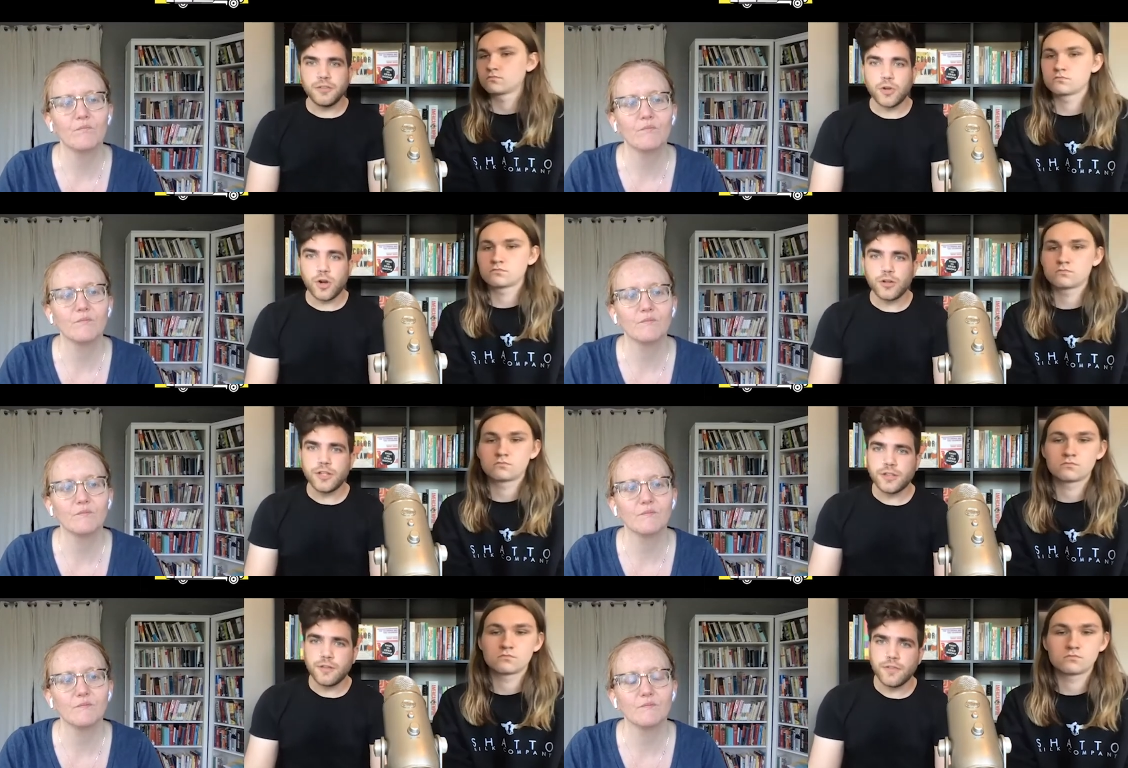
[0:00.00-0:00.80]

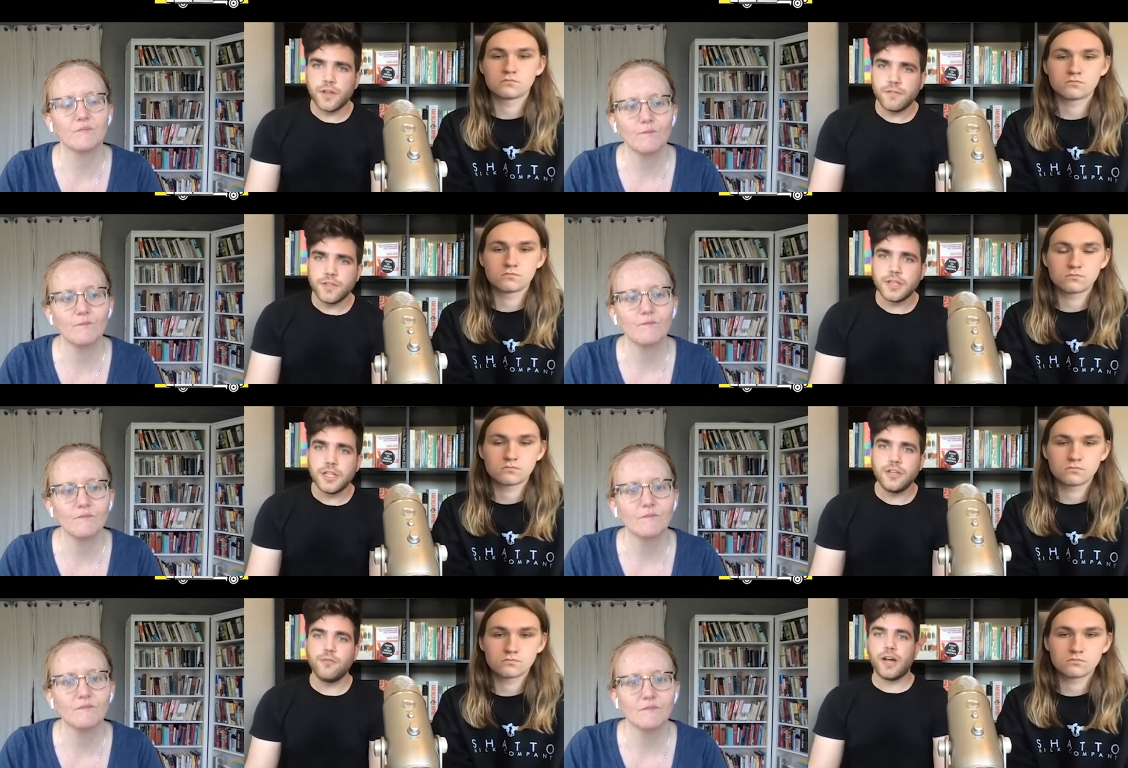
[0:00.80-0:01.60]
Speaker 1: regardless of the, of the
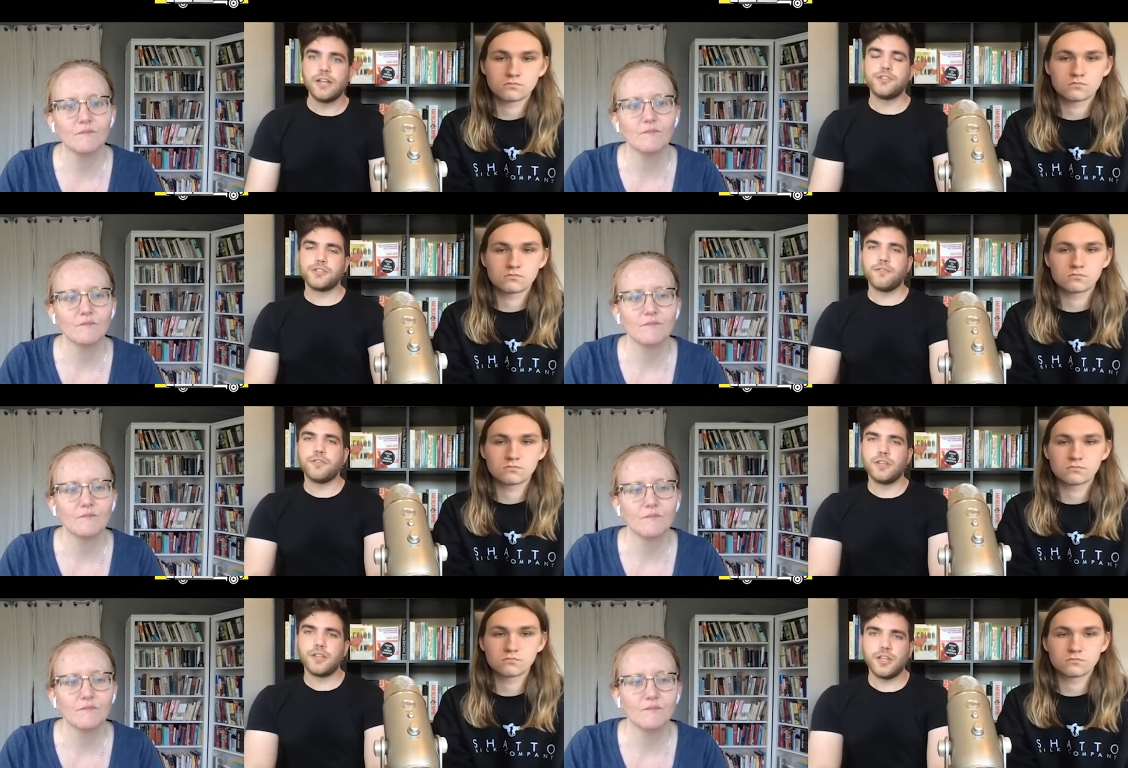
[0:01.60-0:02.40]
city you find yourself
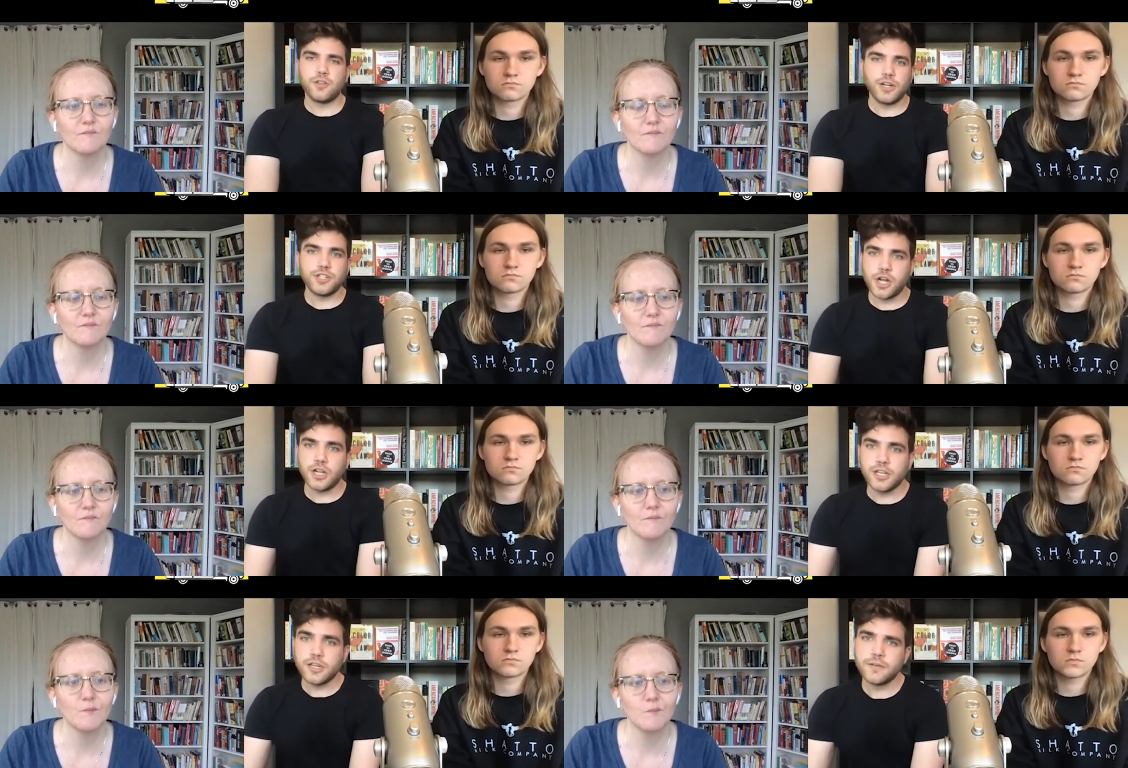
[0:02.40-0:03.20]
in. It's, it's quite
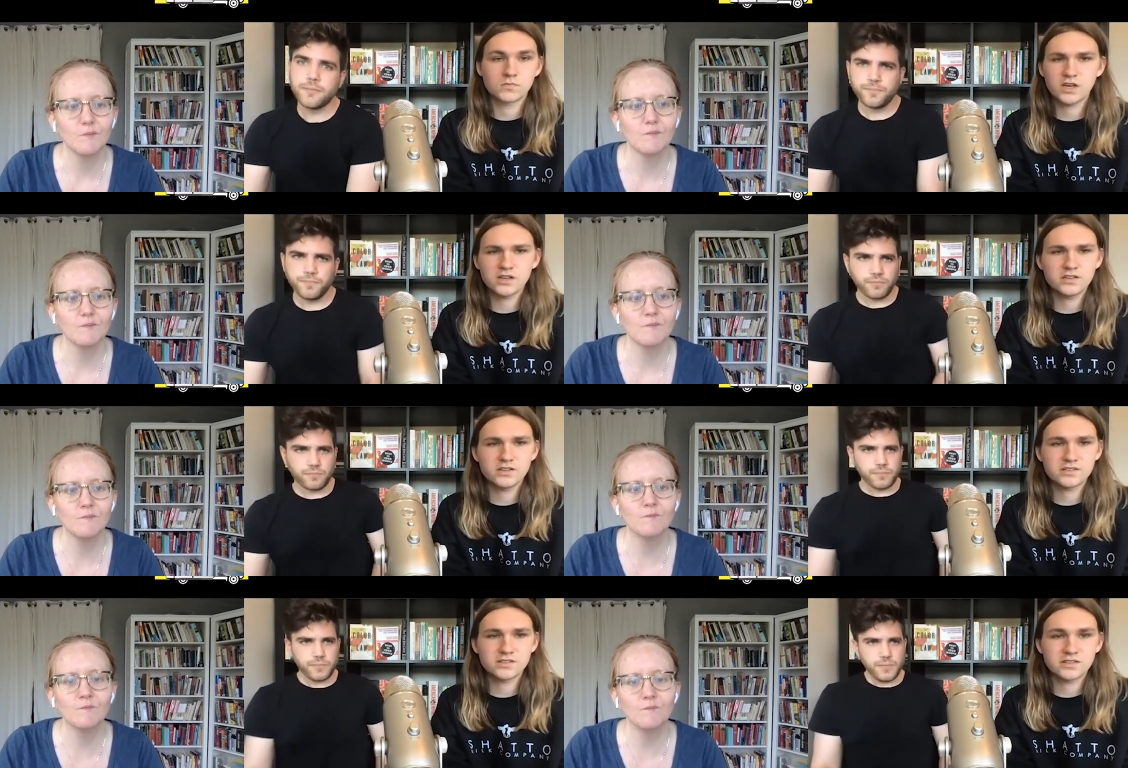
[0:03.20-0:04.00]
shocking.
Speaker 2: Yeah, and it,
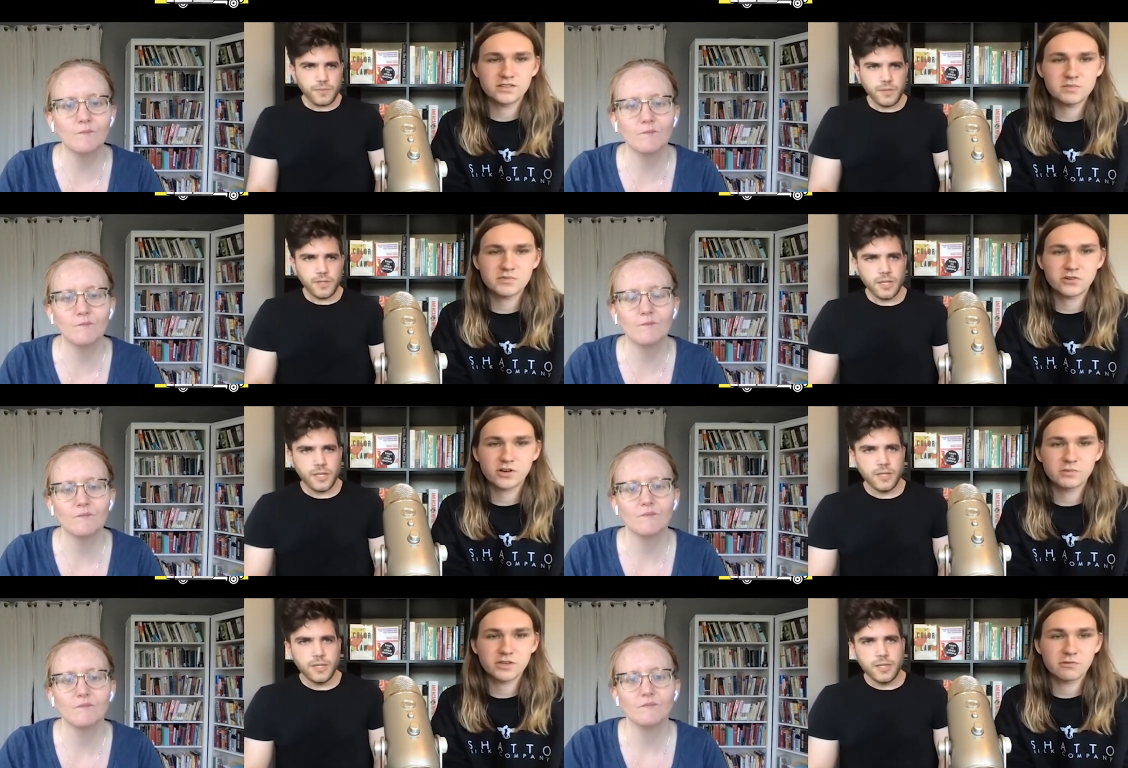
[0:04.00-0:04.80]
mm-hmm. it seems
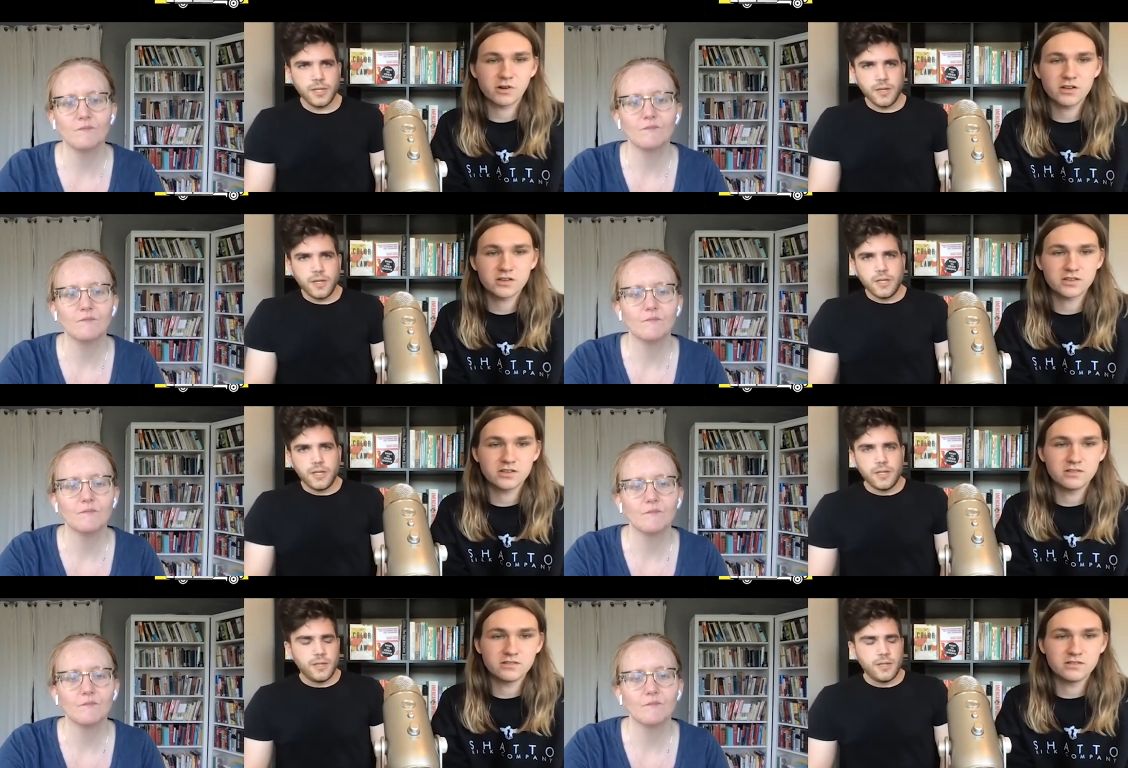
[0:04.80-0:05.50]
incredibly ironic and